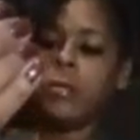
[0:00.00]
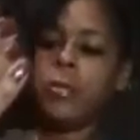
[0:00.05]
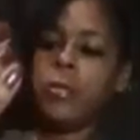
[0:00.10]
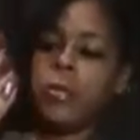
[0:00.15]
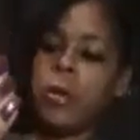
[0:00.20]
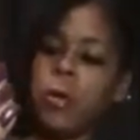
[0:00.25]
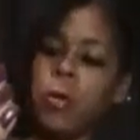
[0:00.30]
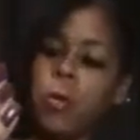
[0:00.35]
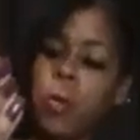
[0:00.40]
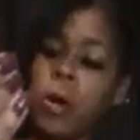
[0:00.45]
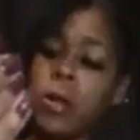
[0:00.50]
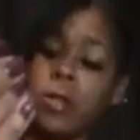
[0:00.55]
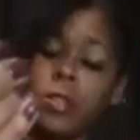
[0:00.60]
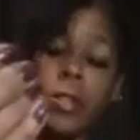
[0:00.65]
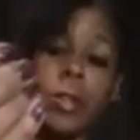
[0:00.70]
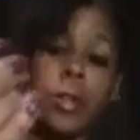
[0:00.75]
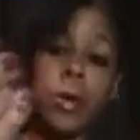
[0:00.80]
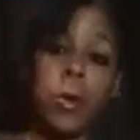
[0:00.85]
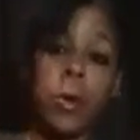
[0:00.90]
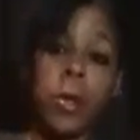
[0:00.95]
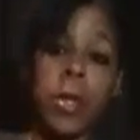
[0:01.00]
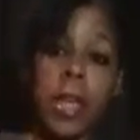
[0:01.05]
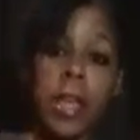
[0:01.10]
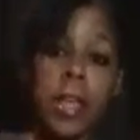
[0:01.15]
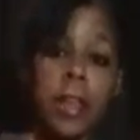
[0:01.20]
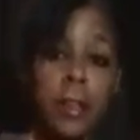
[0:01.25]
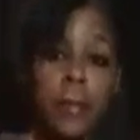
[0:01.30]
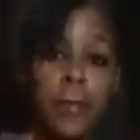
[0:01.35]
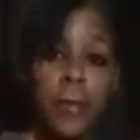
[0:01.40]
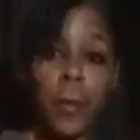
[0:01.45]
you'll know what to go
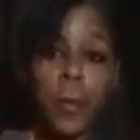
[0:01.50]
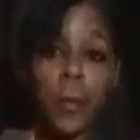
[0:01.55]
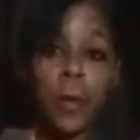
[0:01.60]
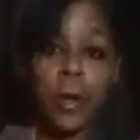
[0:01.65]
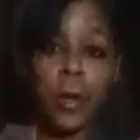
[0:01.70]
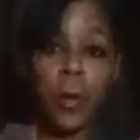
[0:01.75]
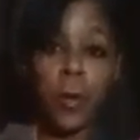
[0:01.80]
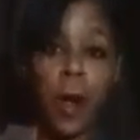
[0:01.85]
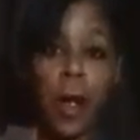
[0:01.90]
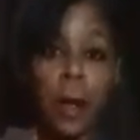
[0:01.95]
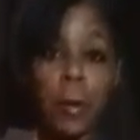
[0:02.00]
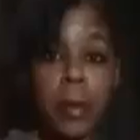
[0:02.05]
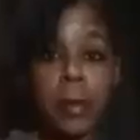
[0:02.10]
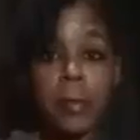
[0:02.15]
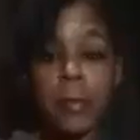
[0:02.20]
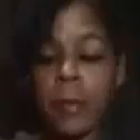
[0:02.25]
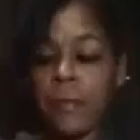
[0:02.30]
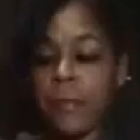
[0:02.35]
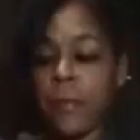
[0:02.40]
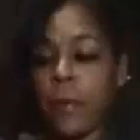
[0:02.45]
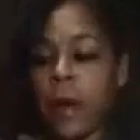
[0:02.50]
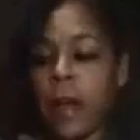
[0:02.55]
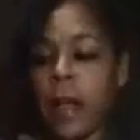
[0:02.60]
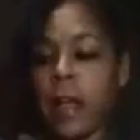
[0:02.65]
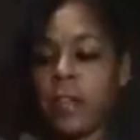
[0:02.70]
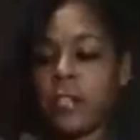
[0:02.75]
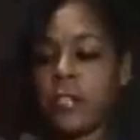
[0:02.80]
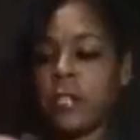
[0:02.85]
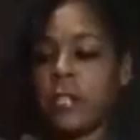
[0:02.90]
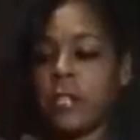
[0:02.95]
get if you want to grab it before
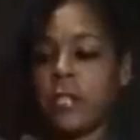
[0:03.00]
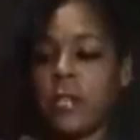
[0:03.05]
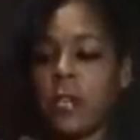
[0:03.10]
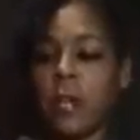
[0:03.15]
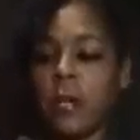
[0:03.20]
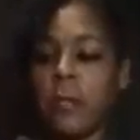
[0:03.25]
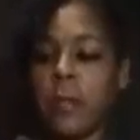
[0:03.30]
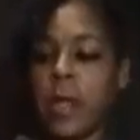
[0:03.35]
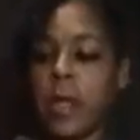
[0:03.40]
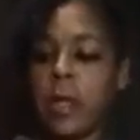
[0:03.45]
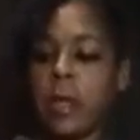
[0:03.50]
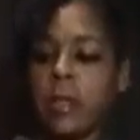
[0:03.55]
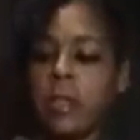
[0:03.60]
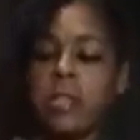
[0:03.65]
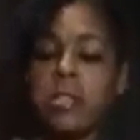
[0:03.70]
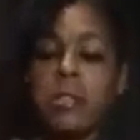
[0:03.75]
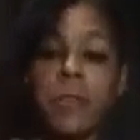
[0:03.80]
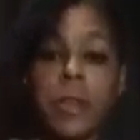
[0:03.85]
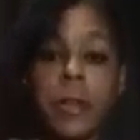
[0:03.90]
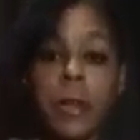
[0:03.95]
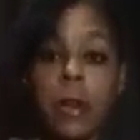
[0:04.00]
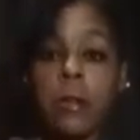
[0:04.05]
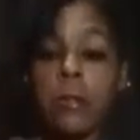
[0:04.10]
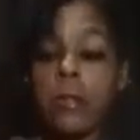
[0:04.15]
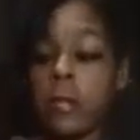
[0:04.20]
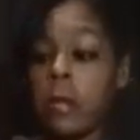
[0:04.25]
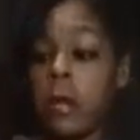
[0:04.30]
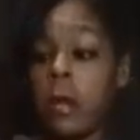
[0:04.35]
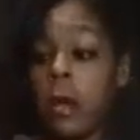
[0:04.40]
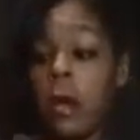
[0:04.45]
I actually start making these
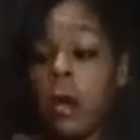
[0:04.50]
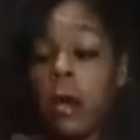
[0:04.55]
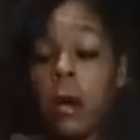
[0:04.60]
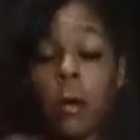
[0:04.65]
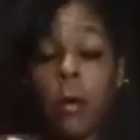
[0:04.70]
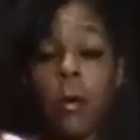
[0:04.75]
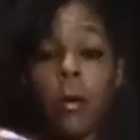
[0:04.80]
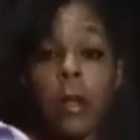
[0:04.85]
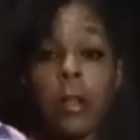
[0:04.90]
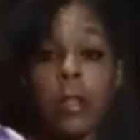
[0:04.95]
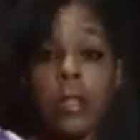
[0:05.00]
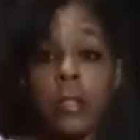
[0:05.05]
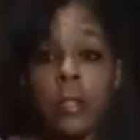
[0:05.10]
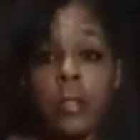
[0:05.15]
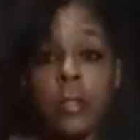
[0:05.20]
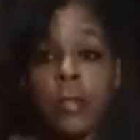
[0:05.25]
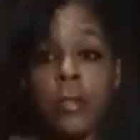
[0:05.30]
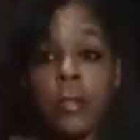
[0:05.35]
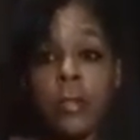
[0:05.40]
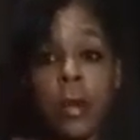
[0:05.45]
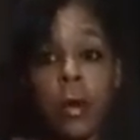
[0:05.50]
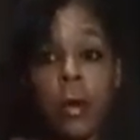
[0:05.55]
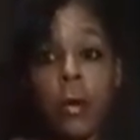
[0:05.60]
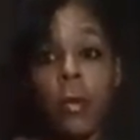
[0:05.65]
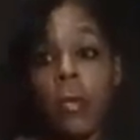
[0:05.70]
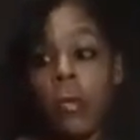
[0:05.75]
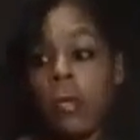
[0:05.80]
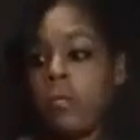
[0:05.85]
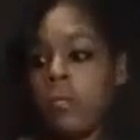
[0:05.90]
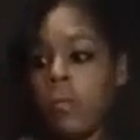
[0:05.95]
videos, or at least you'll
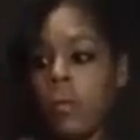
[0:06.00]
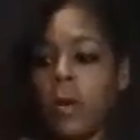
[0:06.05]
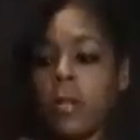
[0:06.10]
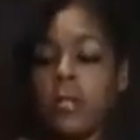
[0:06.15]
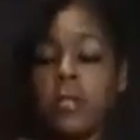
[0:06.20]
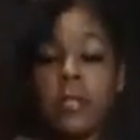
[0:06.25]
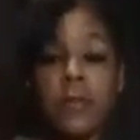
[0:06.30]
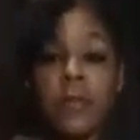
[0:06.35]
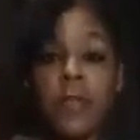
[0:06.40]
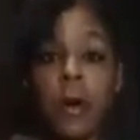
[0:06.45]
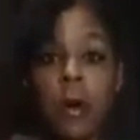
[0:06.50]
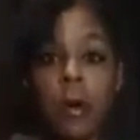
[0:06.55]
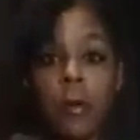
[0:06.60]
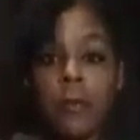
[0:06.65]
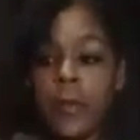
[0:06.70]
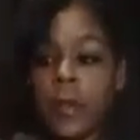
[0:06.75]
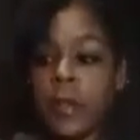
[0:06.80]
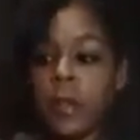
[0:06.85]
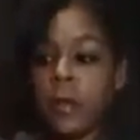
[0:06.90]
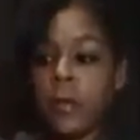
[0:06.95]
know what's involved